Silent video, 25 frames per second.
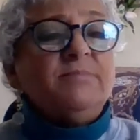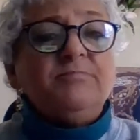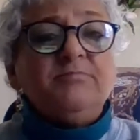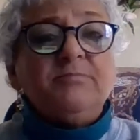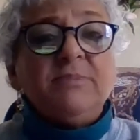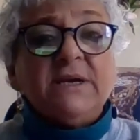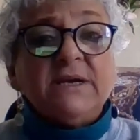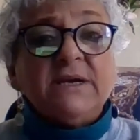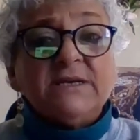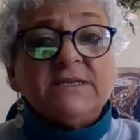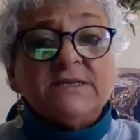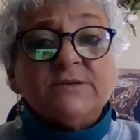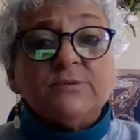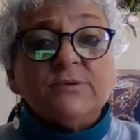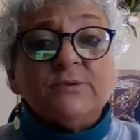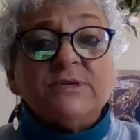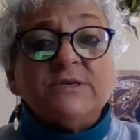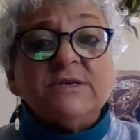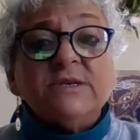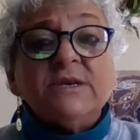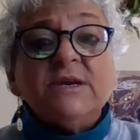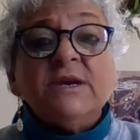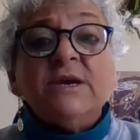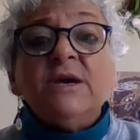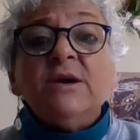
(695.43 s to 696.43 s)
because it was
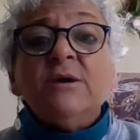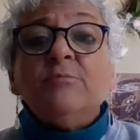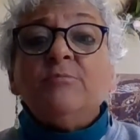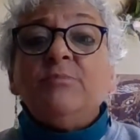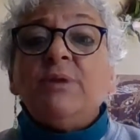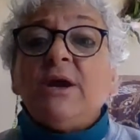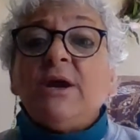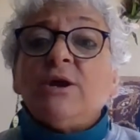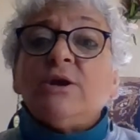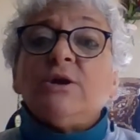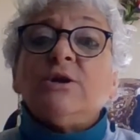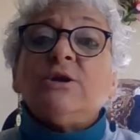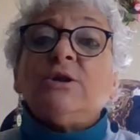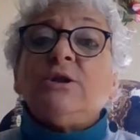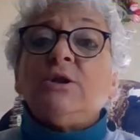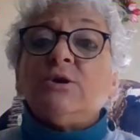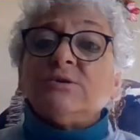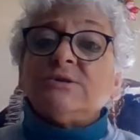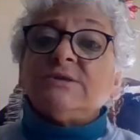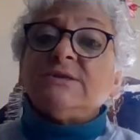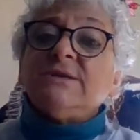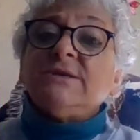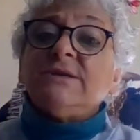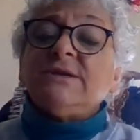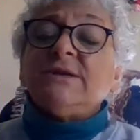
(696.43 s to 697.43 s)
paired
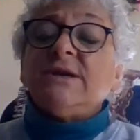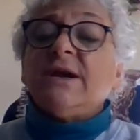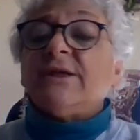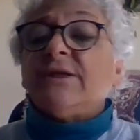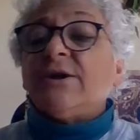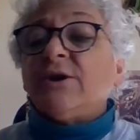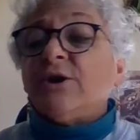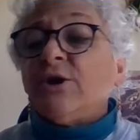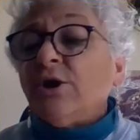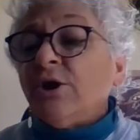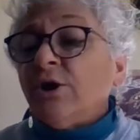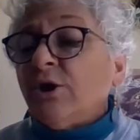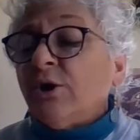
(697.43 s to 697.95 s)
closely together.